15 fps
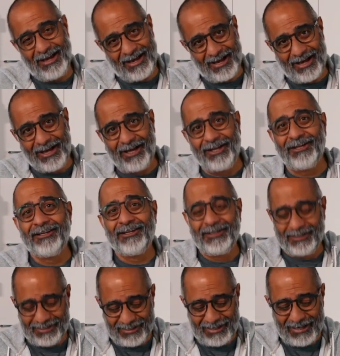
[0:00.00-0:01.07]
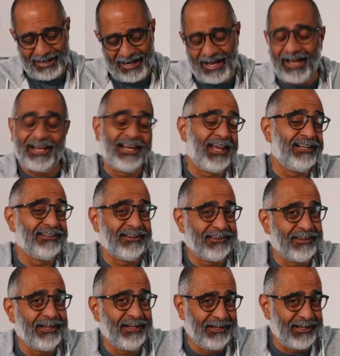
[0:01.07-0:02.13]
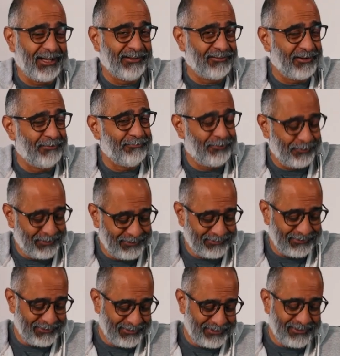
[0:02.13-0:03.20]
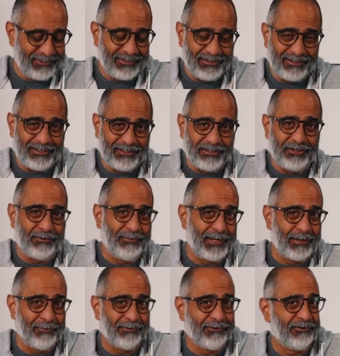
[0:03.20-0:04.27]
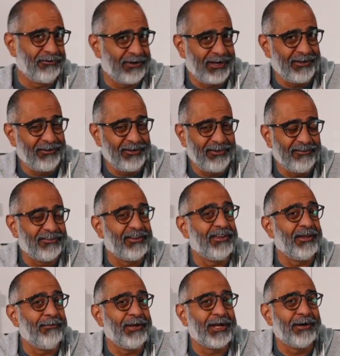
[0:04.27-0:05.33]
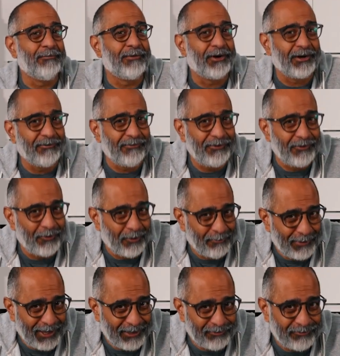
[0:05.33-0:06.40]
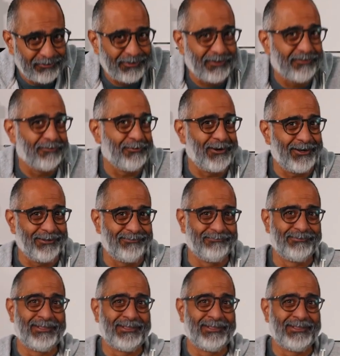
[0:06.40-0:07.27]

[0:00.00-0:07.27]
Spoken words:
And I like to think at some point you'll be able to try these and they become part of your pantry as well.